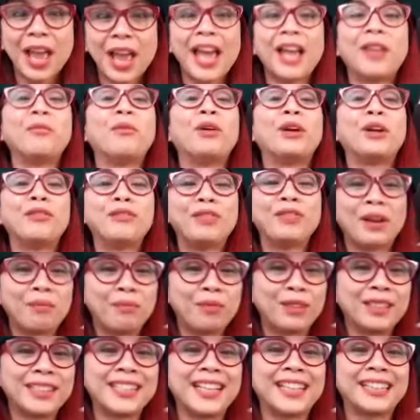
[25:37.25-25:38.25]
And one of them
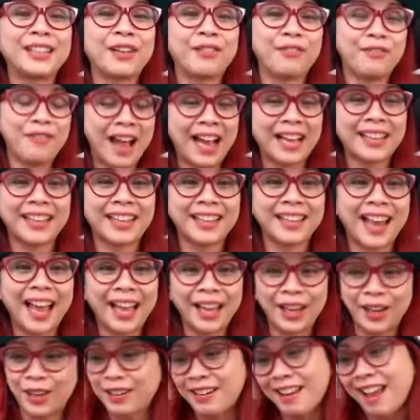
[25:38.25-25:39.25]
was like the fact that
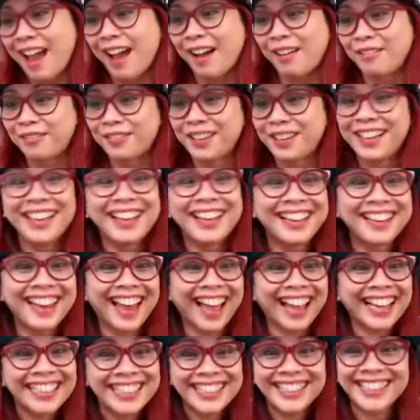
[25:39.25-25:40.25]
I could have
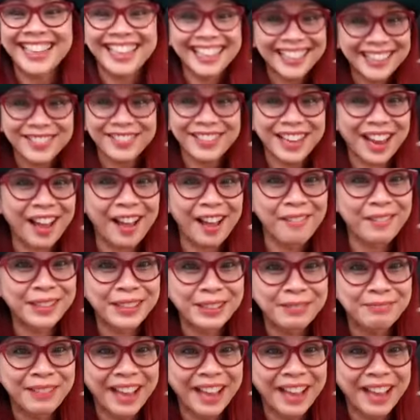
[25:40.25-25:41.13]
nice things without having to pay